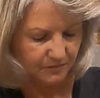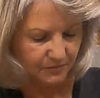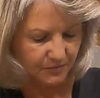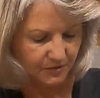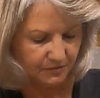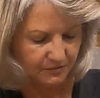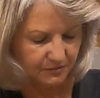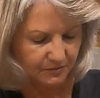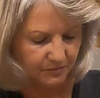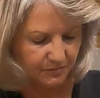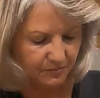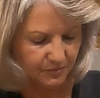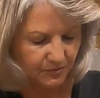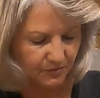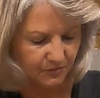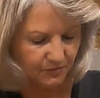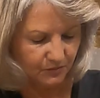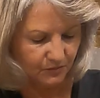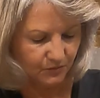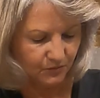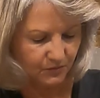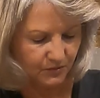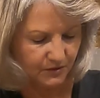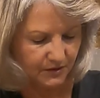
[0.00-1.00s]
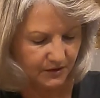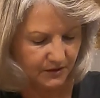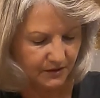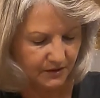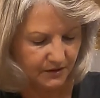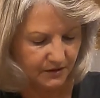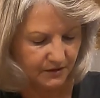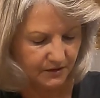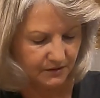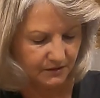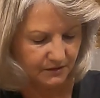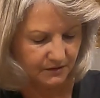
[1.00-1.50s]
Probably put
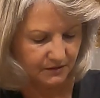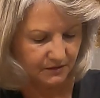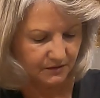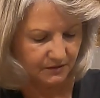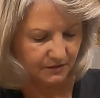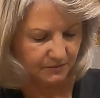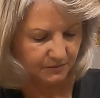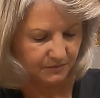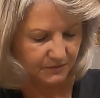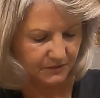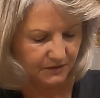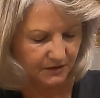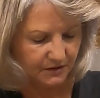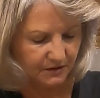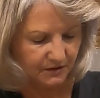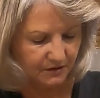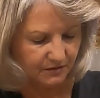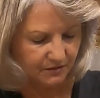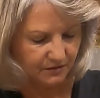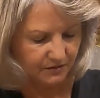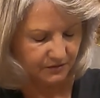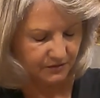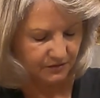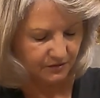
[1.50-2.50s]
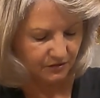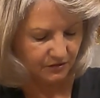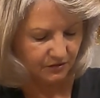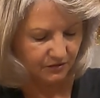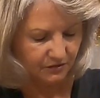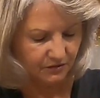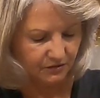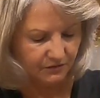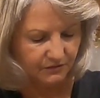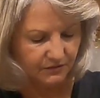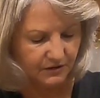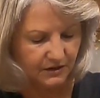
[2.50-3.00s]
one clip there on the
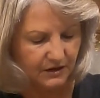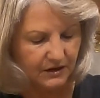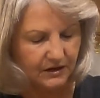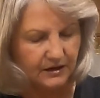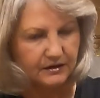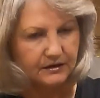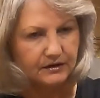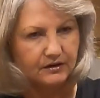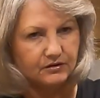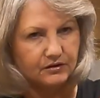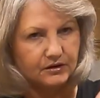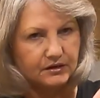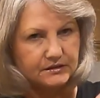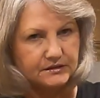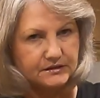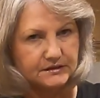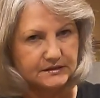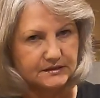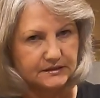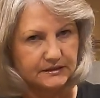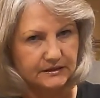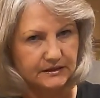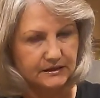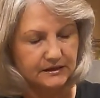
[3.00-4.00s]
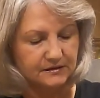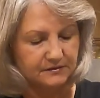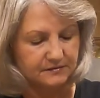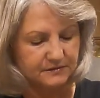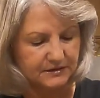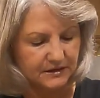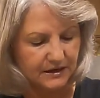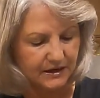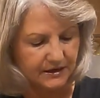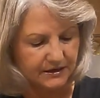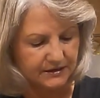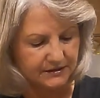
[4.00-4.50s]
curve. Now on sleeves,
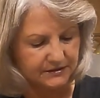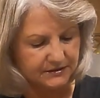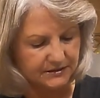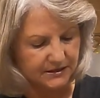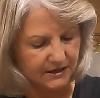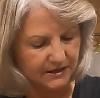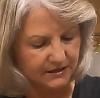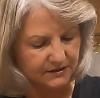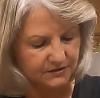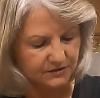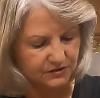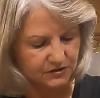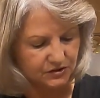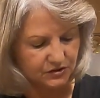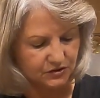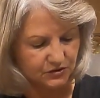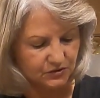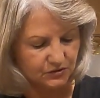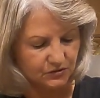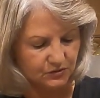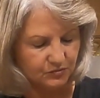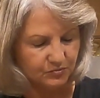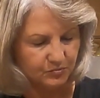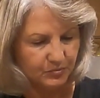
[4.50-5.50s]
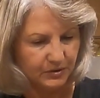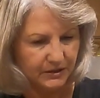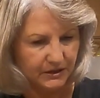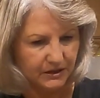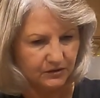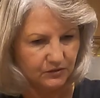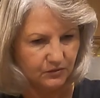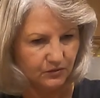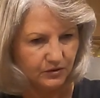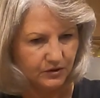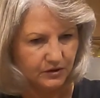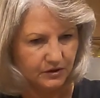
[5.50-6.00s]
I tend to
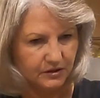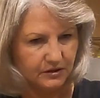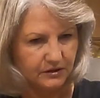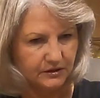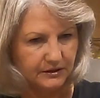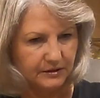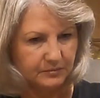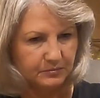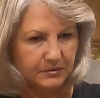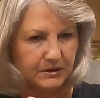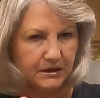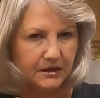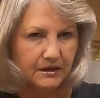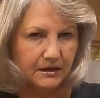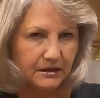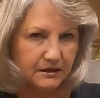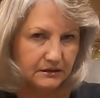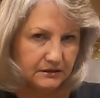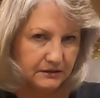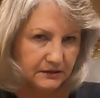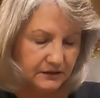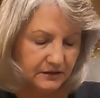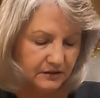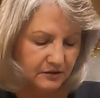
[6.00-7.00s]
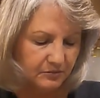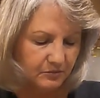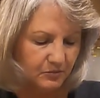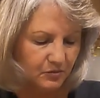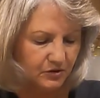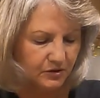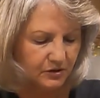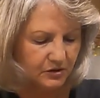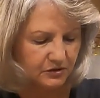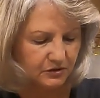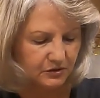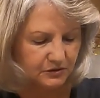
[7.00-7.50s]
pin or clip a little
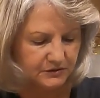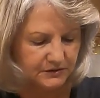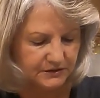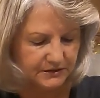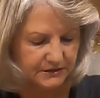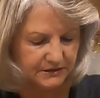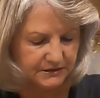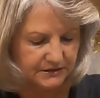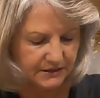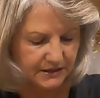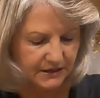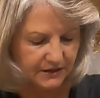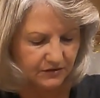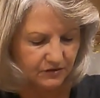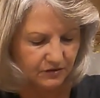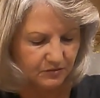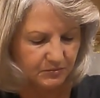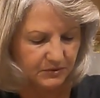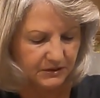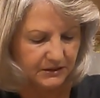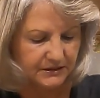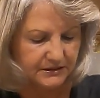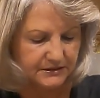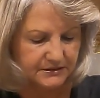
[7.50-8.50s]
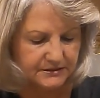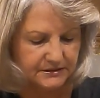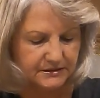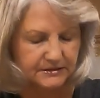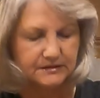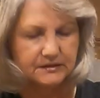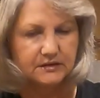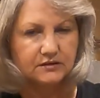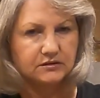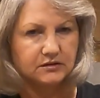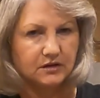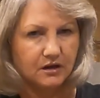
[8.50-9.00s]
more closely together because
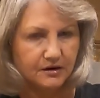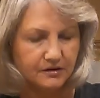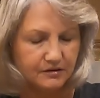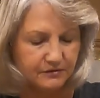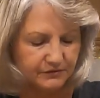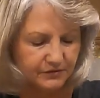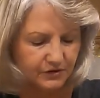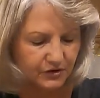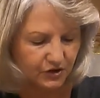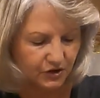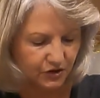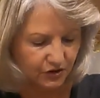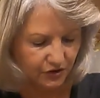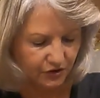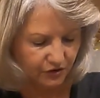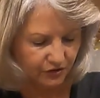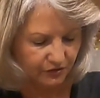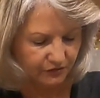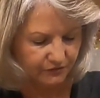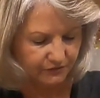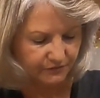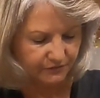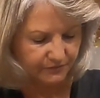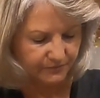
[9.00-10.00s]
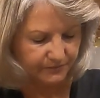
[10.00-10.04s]
it's a lot of curve,